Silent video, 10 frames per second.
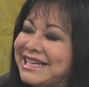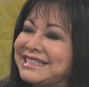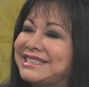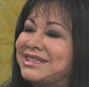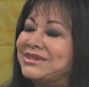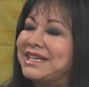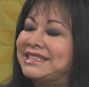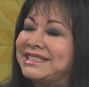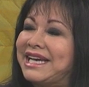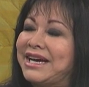It's so
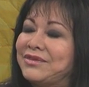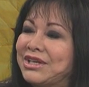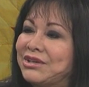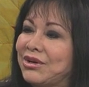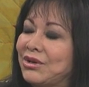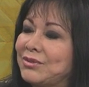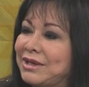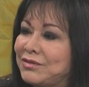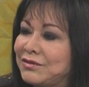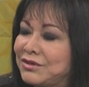nice to have you here all the
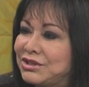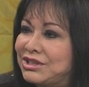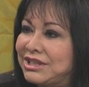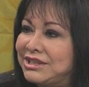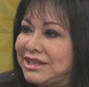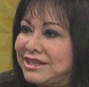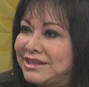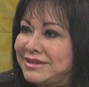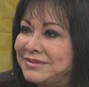way from Virginia.